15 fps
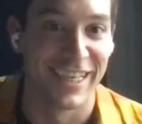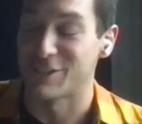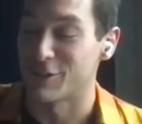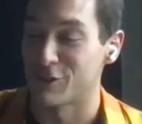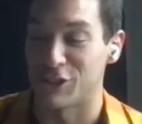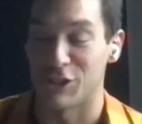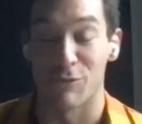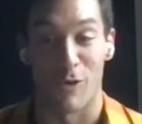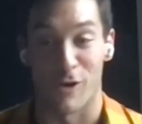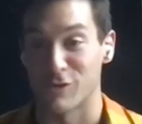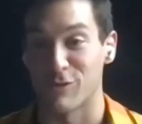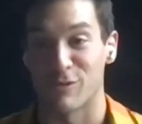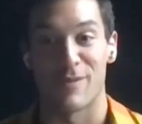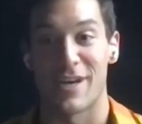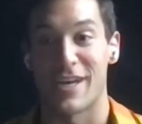And so she
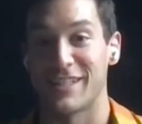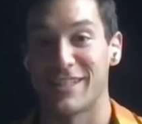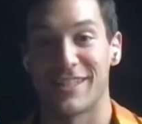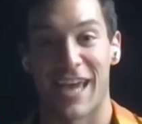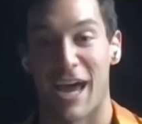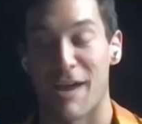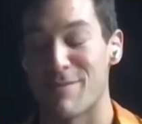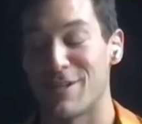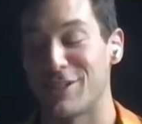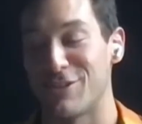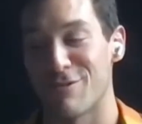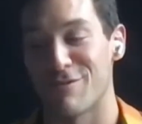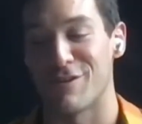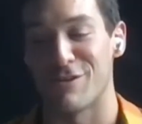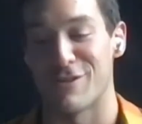worked with me and had me
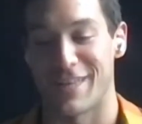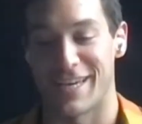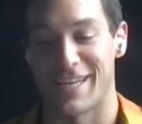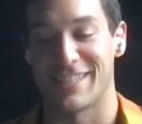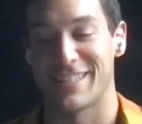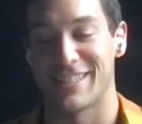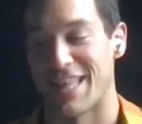do a few things.